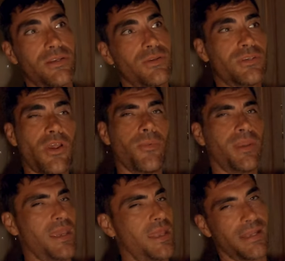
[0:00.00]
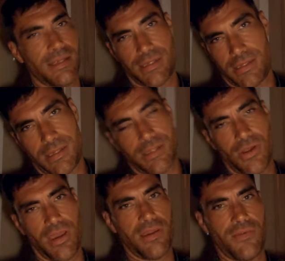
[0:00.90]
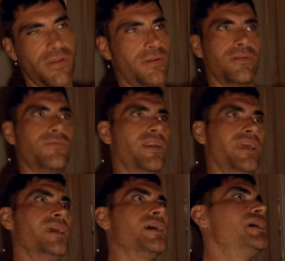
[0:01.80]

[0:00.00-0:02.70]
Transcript: do so many edits. It's not even funny.